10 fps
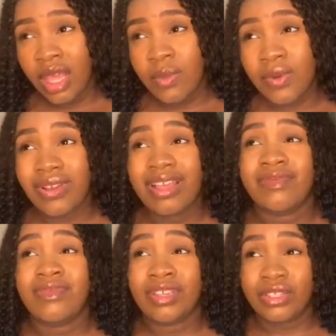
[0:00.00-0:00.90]
but
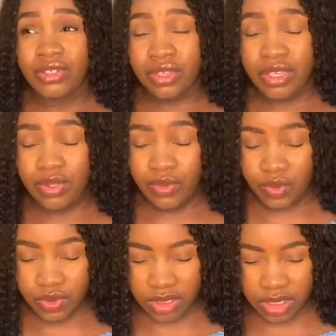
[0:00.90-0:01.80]
I'm very sure he
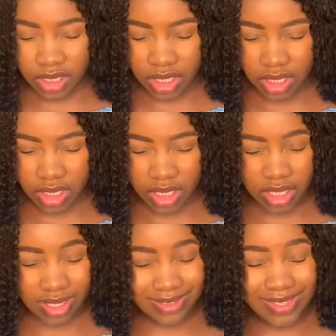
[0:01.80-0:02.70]
knows, and
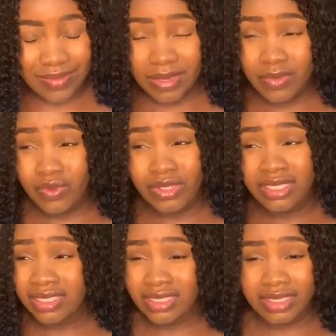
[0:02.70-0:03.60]
he might be
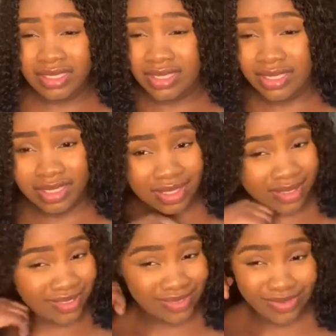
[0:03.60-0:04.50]
watching this.
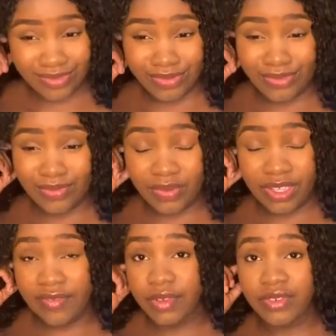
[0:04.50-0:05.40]
I don't know, but
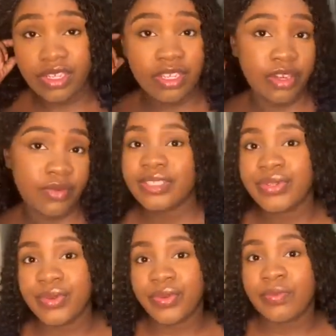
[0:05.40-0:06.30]
I felt really terrible.
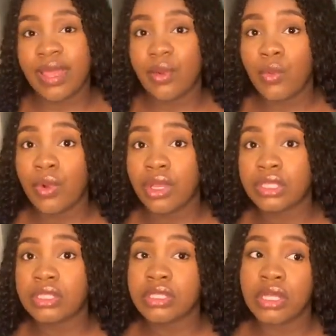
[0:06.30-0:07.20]
So my
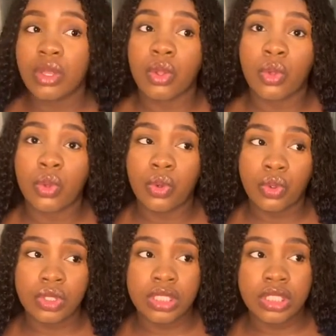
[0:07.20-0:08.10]
worst
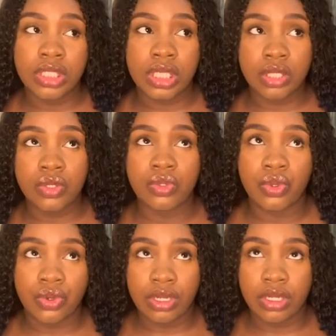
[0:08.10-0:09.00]
ghosting
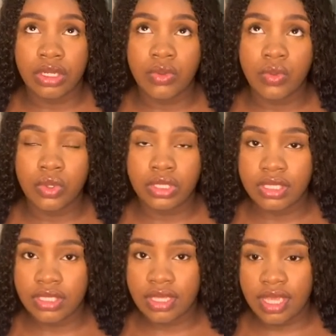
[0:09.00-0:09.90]
story, the
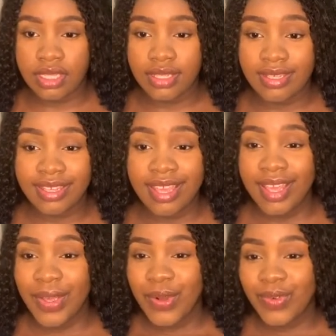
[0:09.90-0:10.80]
worst
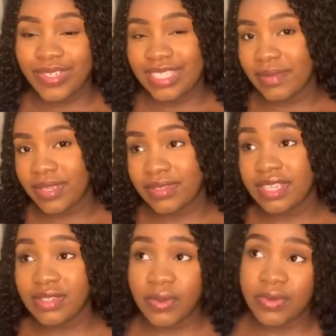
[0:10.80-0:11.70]
time I
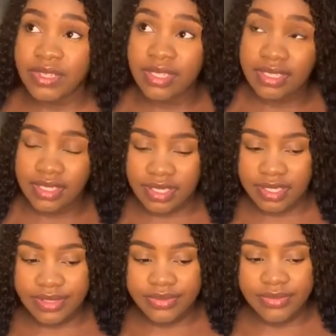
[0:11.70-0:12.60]
ghosted someone is
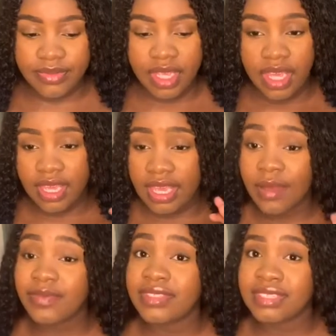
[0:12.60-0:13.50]
this. It
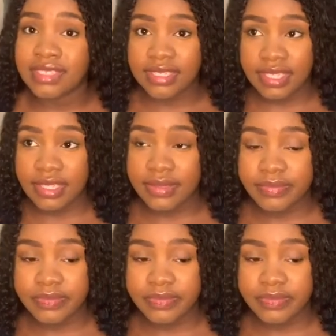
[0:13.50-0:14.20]
happened this year.